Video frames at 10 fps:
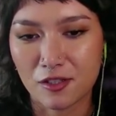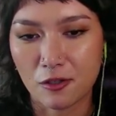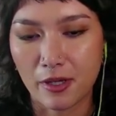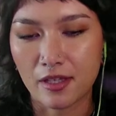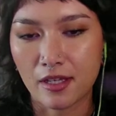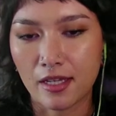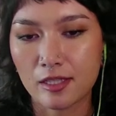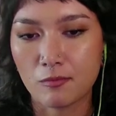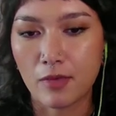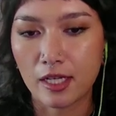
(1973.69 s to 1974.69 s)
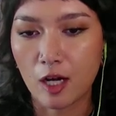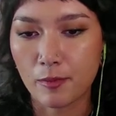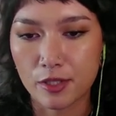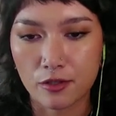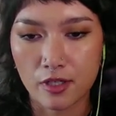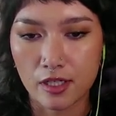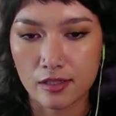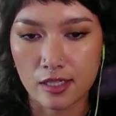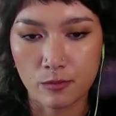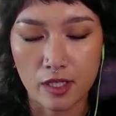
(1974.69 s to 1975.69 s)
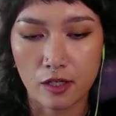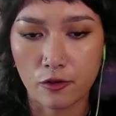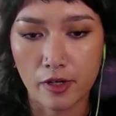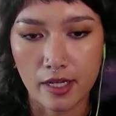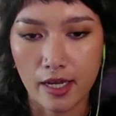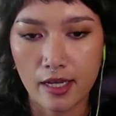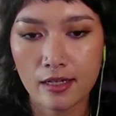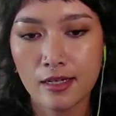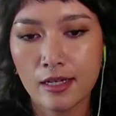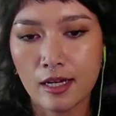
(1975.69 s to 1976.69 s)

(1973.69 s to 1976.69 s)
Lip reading: And so I think as many opportunities as we can create